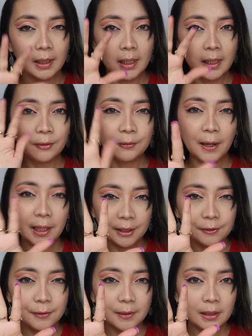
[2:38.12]

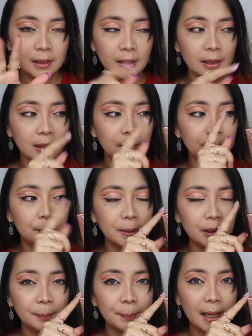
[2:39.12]
5
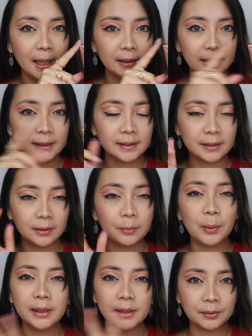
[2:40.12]
bigger palettes.
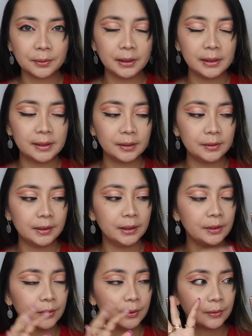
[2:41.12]
One is already
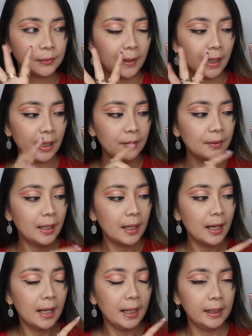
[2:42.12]
discontinued, so 5.
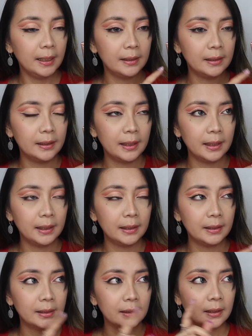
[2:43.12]
And
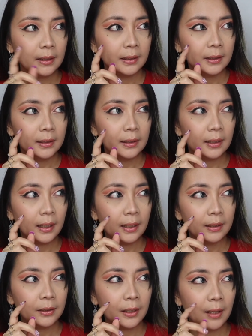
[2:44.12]
then
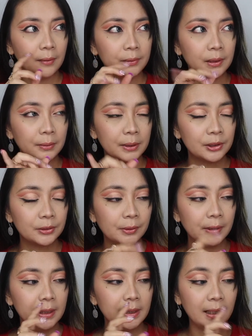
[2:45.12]
I have the
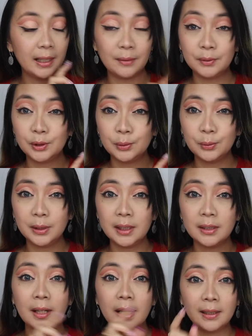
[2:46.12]
retrograde. I have 2
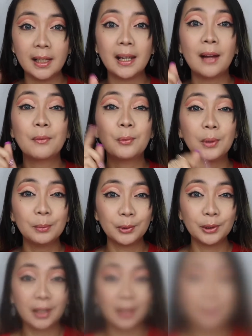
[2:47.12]
here, and I have 1
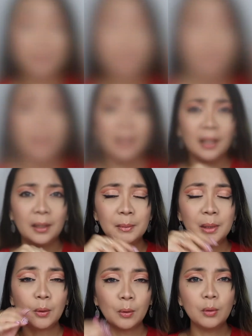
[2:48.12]
more coming. So
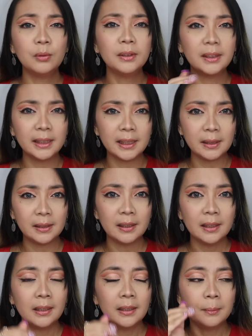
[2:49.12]
the only
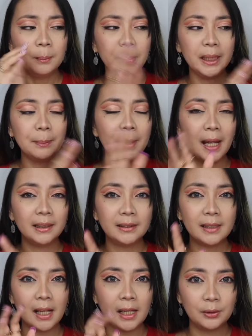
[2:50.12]
big palette
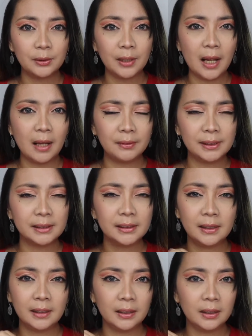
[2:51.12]
that I don't have is
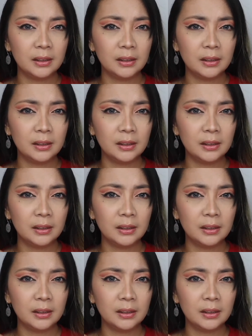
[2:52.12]
the